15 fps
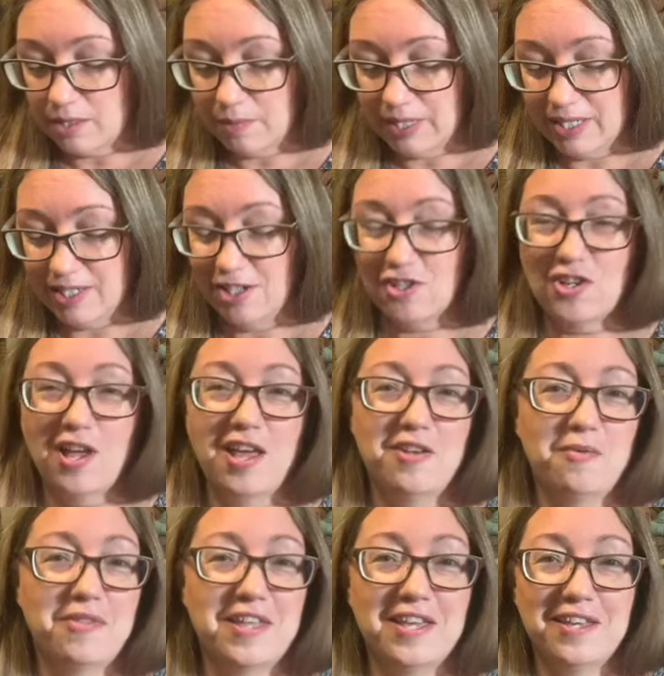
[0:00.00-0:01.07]
week's dishcloth,
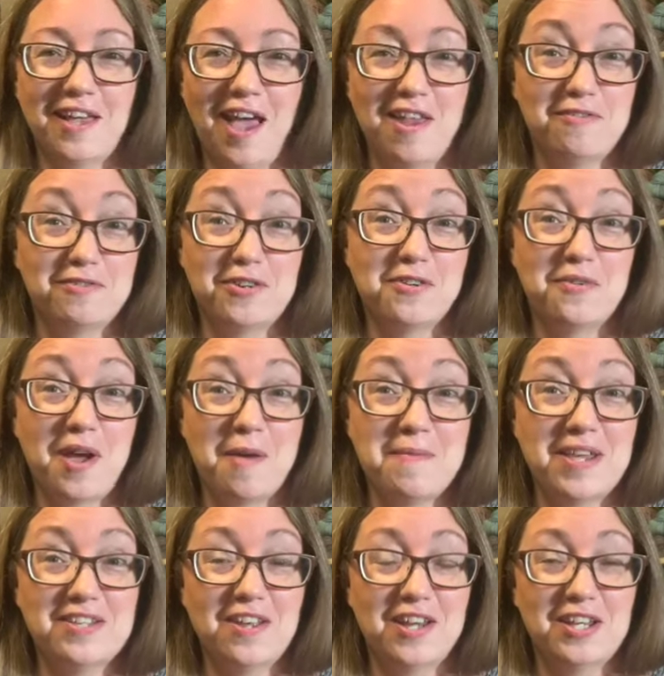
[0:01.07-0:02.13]
I don't know, I
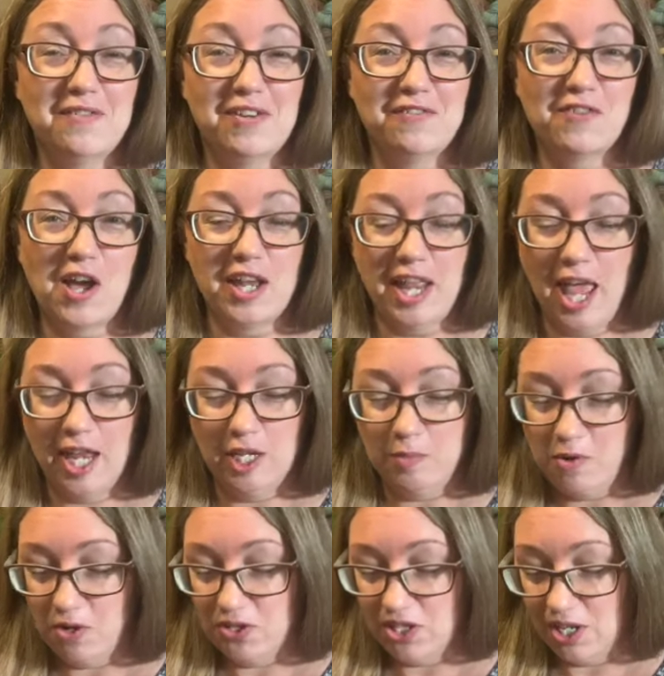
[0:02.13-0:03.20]
might not even have got any
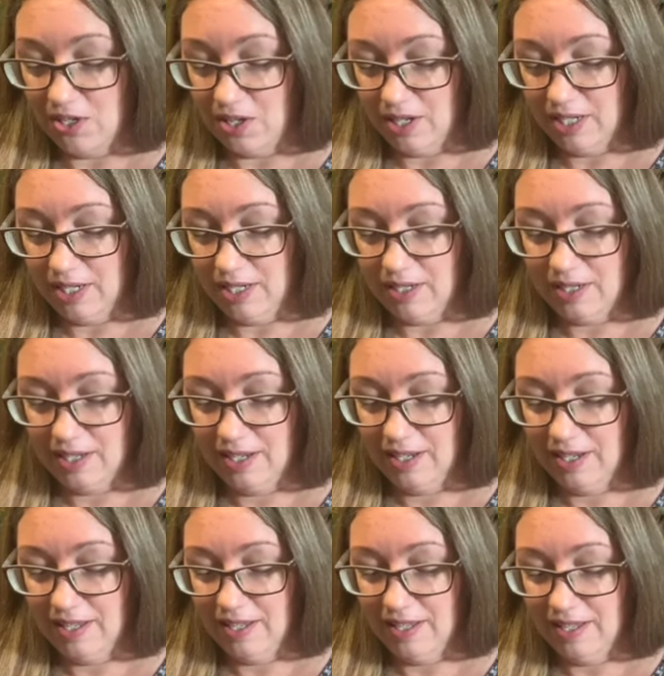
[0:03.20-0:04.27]
more done on it
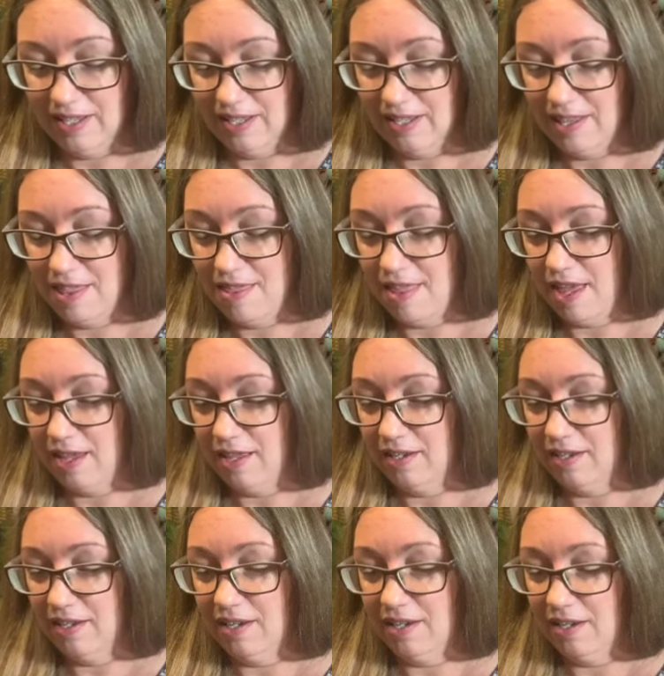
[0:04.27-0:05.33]

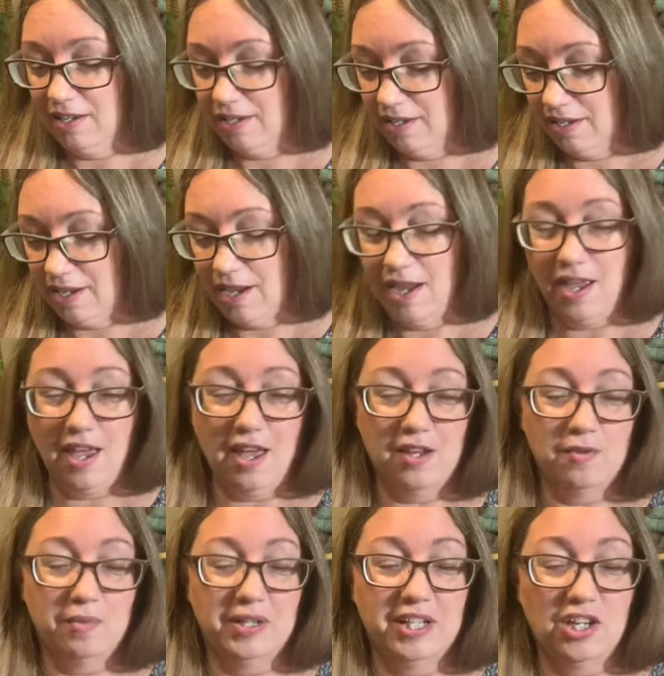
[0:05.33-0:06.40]
than I
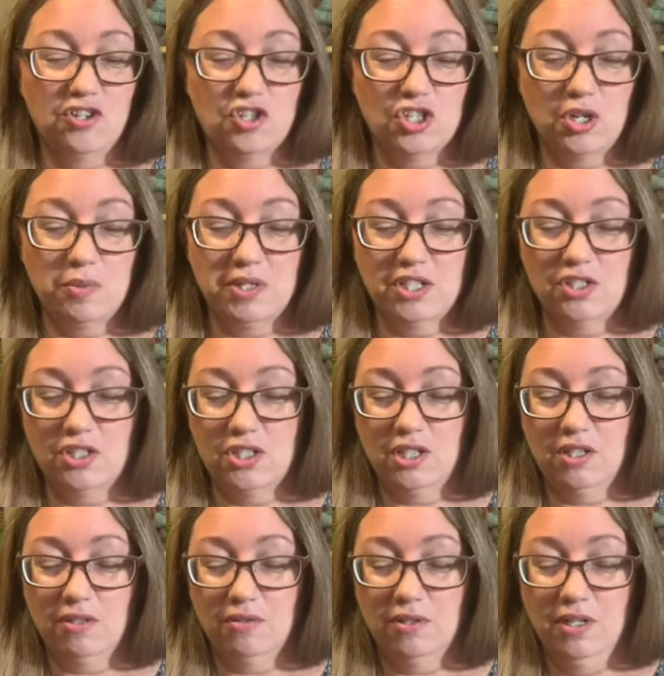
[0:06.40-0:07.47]
had when I showed it to
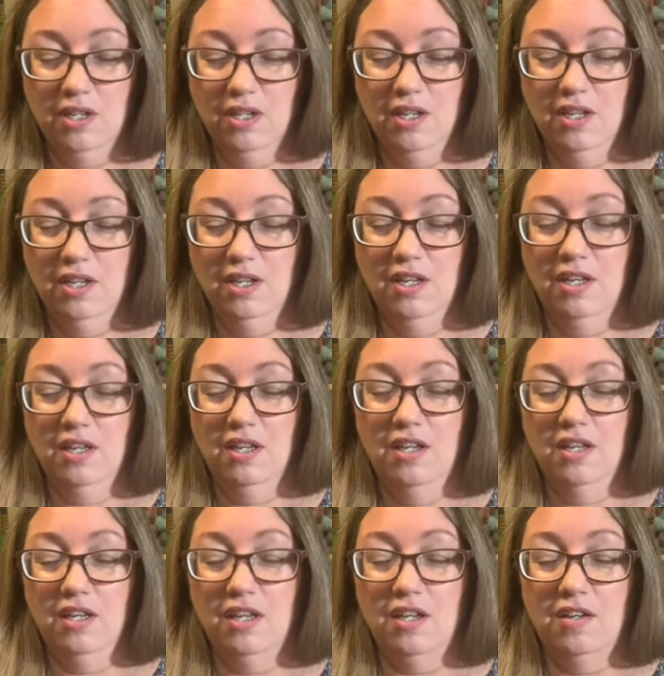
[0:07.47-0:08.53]
you.
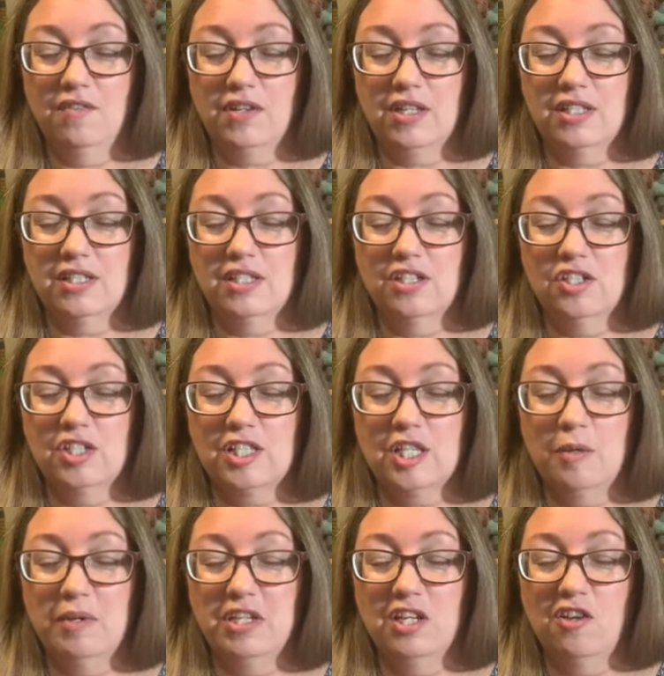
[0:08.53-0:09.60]
And I've got stitches
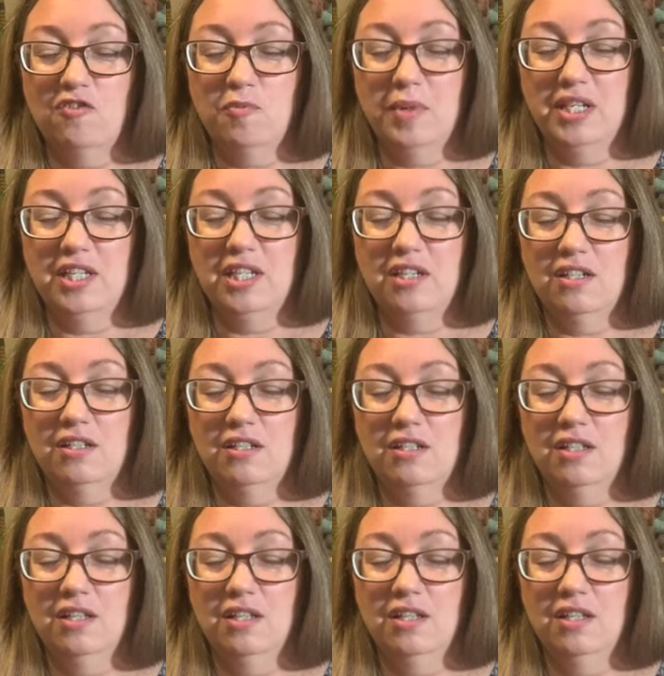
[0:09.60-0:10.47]
coming off my needle.